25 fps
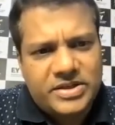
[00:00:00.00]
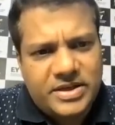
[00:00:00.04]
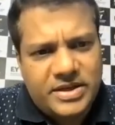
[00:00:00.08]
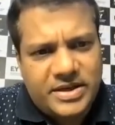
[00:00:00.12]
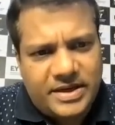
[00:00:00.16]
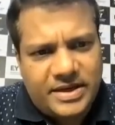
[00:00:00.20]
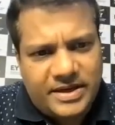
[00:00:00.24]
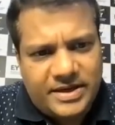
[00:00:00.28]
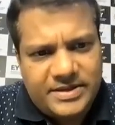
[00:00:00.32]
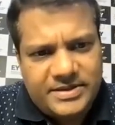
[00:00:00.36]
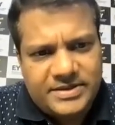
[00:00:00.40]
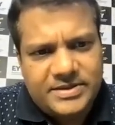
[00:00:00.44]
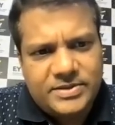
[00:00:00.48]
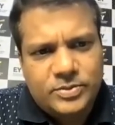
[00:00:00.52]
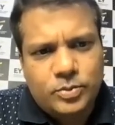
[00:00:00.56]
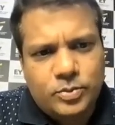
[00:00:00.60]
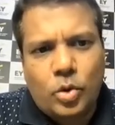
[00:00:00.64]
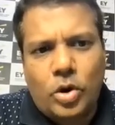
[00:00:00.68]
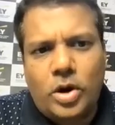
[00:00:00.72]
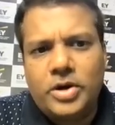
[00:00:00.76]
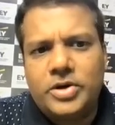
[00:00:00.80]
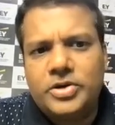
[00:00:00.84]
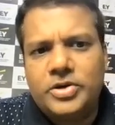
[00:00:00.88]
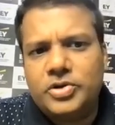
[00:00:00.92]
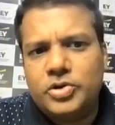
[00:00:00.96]
Question
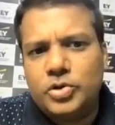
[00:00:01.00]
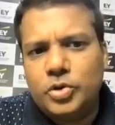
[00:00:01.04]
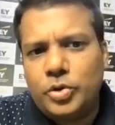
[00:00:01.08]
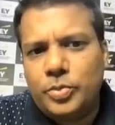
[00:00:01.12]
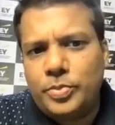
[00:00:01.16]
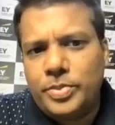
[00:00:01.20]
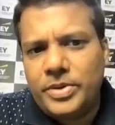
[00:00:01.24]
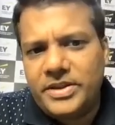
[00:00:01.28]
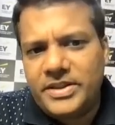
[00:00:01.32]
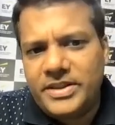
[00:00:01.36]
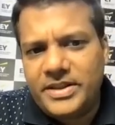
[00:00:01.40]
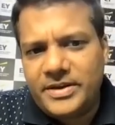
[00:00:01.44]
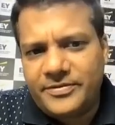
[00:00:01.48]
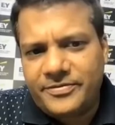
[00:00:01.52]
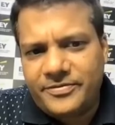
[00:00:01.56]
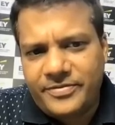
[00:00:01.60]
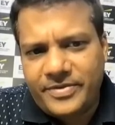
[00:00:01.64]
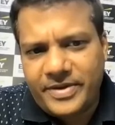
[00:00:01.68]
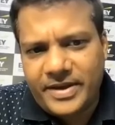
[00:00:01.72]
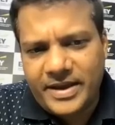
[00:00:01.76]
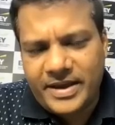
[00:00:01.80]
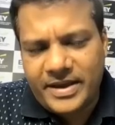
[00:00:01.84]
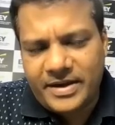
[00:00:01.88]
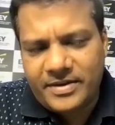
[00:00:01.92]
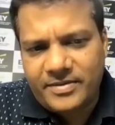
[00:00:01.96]
is, what should
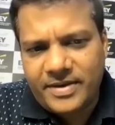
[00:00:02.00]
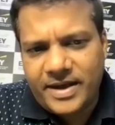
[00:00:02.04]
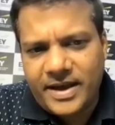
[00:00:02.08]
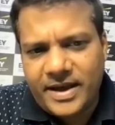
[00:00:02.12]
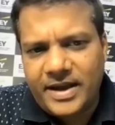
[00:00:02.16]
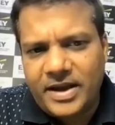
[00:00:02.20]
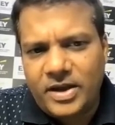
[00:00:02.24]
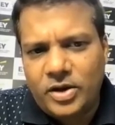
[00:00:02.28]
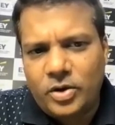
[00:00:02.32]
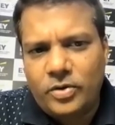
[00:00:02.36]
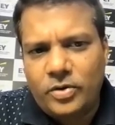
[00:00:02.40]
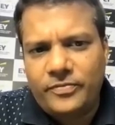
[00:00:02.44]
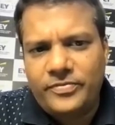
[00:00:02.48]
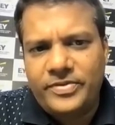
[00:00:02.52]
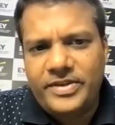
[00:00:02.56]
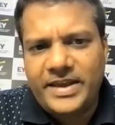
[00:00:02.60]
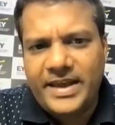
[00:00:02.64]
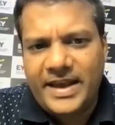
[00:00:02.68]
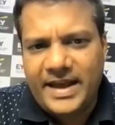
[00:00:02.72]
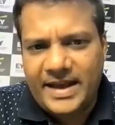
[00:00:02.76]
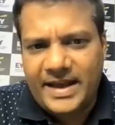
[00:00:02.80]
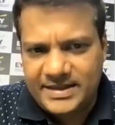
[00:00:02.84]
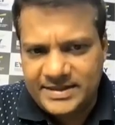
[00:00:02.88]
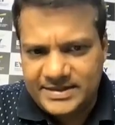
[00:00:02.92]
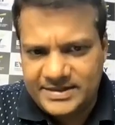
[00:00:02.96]
be the fair
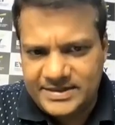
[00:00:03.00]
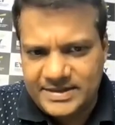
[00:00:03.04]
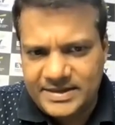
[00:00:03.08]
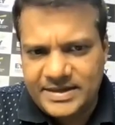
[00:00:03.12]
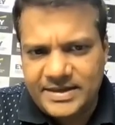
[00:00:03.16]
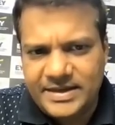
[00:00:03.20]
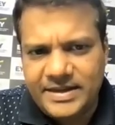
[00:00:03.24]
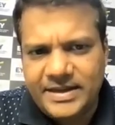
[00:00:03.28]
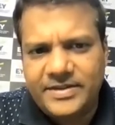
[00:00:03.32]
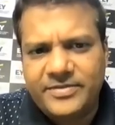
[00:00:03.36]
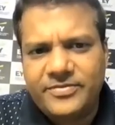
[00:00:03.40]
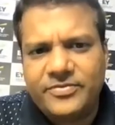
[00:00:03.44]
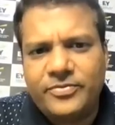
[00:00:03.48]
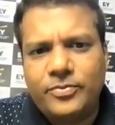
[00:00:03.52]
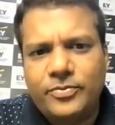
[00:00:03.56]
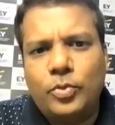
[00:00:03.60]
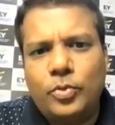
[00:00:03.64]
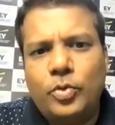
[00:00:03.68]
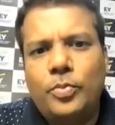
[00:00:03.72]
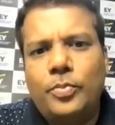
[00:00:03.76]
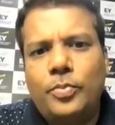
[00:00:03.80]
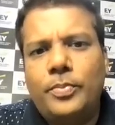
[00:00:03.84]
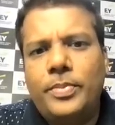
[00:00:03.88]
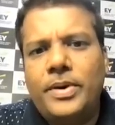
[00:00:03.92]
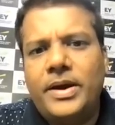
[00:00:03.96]
value of the asset
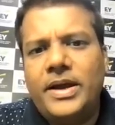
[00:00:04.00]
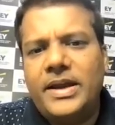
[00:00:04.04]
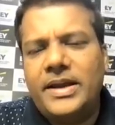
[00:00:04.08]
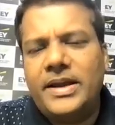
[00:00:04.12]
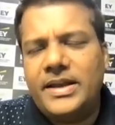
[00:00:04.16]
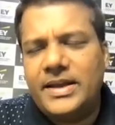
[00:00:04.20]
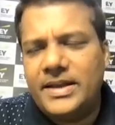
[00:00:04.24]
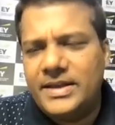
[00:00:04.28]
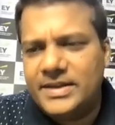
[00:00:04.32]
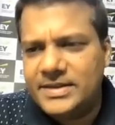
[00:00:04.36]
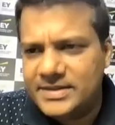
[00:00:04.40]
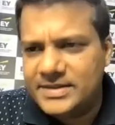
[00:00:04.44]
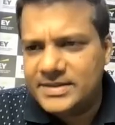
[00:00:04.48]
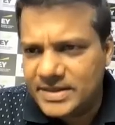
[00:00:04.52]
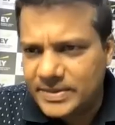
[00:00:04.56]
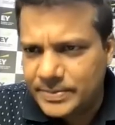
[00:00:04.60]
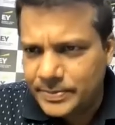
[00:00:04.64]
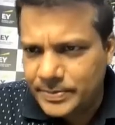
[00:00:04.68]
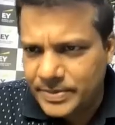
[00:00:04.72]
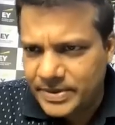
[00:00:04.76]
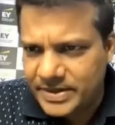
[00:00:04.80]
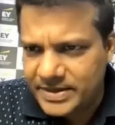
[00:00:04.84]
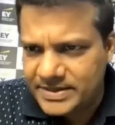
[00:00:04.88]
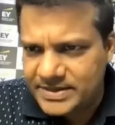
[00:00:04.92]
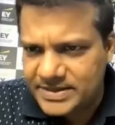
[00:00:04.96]
if
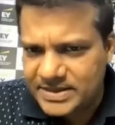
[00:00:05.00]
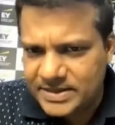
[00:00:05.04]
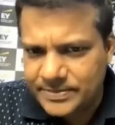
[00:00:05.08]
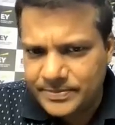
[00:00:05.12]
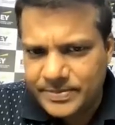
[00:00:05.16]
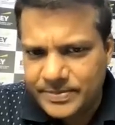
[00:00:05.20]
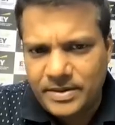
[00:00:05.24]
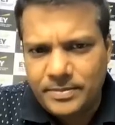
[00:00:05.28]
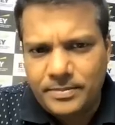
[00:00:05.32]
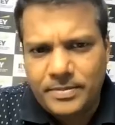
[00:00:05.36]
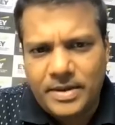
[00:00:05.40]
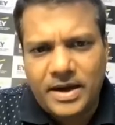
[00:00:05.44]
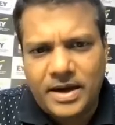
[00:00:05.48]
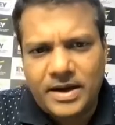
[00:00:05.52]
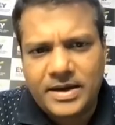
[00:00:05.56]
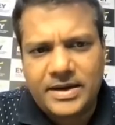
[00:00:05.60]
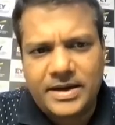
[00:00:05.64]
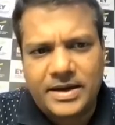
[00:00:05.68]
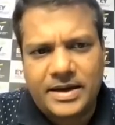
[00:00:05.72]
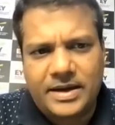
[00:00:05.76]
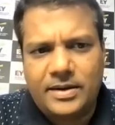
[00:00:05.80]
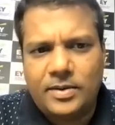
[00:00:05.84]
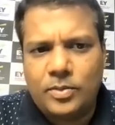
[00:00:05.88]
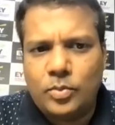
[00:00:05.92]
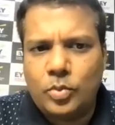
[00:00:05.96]
Mumbai is the
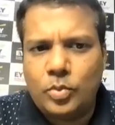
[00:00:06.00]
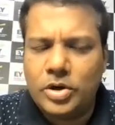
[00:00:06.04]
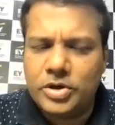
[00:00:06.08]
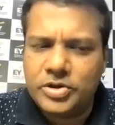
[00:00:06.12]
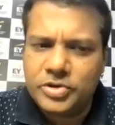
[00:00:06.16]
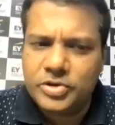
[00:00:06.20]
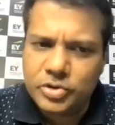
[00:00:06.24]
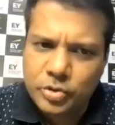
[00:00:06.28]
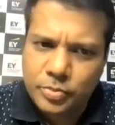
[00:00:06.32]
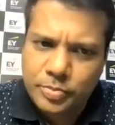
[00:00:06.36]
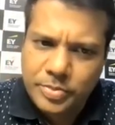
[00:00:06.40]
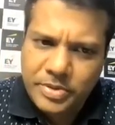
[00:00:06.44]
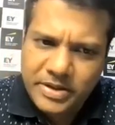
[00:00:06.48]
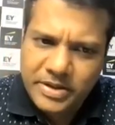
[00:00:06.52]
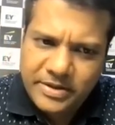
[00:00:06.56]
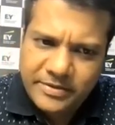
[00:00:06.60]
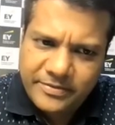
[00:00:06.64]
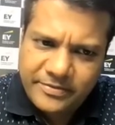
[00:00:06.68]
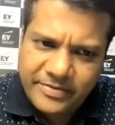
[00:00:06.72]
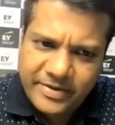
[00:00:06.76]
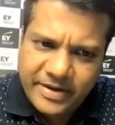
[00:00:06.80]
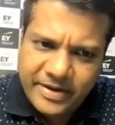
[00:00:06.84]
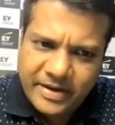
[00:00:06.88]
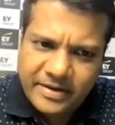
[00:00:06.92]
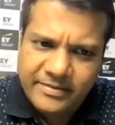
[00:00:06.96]
principal market? What
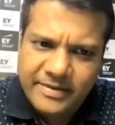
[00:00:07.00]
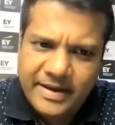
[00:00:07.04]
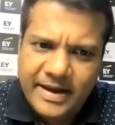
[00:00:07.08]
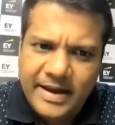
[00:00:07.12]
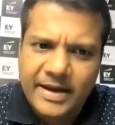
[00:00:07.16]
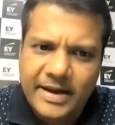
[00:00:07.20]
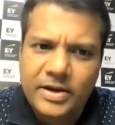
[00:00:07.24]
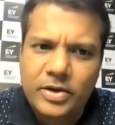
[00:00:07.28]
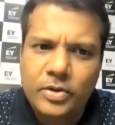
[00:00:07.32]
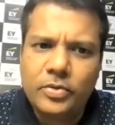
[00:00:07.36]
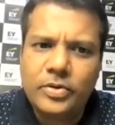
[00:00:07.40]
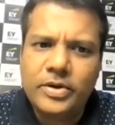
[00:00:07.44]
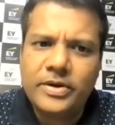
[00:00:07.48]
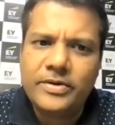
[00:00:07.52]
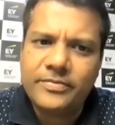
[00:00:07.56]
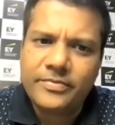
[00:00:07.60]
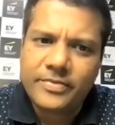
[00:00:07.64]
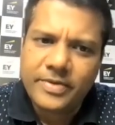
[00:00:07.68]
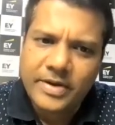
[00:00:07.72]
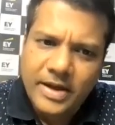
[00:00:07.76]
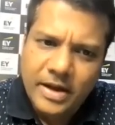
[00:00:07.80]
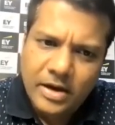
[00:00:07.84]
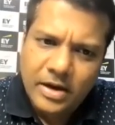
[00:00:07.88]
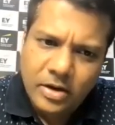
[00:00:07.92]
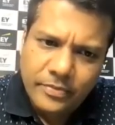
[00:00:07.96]
should be the fair
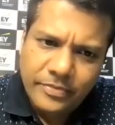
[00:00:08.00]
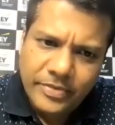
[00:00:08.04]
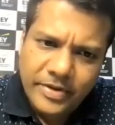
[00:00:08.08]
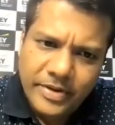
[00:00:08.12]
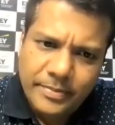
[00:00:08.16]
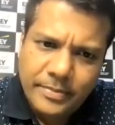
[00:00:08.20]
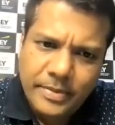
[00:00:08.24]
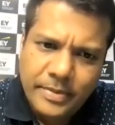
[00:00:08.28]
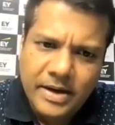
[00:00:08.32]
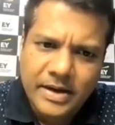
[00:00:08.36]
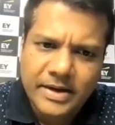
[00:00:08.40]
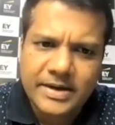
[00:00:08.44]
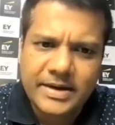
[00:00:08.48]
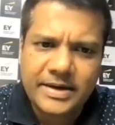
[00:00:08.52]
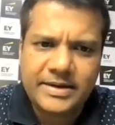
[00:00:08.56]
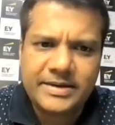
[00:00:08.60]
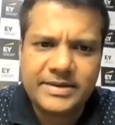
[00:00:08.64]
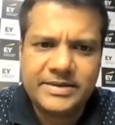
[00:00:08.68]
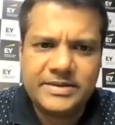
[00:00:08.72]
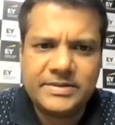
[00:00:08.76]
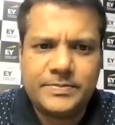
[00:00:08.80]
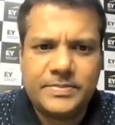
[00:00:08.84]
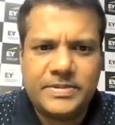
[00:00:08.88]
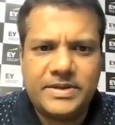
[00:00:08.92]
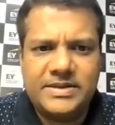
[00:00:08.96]
value if none of the
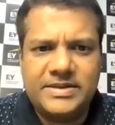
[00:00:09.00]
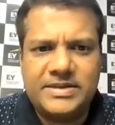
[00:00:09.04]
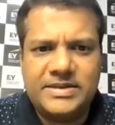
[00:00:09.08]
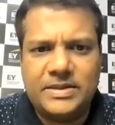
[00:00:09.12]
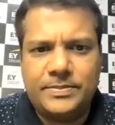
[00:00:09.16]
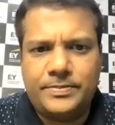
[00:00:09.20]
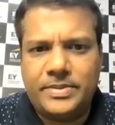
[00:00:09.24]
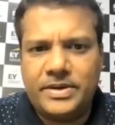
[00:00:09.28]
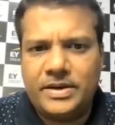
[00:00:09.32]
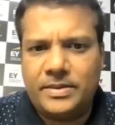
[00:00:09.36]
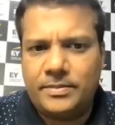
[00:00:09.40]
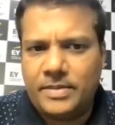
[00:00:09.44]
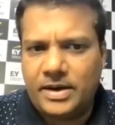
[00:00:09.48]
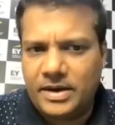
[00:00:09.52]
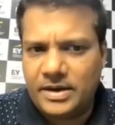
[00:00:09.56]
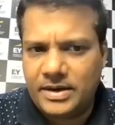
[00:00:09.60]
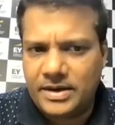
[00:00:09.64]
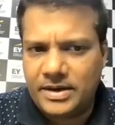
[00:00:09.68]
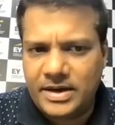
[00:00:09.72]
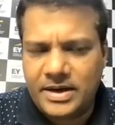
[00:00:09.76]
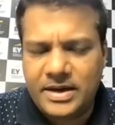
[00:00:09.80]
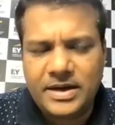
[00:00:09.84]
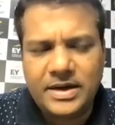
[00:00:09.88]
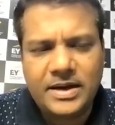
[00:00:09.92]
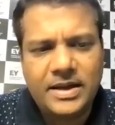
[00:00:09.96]
market is
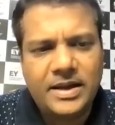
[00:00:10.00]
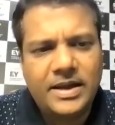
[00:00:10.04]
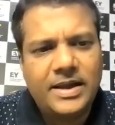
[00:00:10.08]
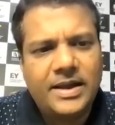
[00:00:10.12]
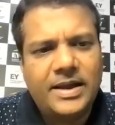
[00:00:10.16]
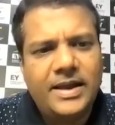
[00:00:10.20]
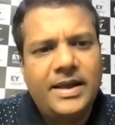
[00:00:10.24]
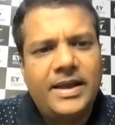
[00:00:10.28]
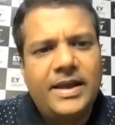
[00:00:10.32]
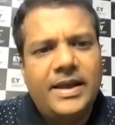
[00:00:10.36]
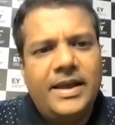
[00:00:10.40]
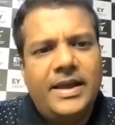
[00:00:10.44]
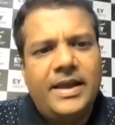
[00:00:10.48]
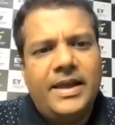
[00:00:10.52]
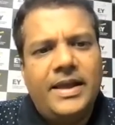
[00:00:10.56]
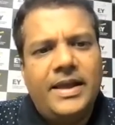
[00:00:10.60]
principal market?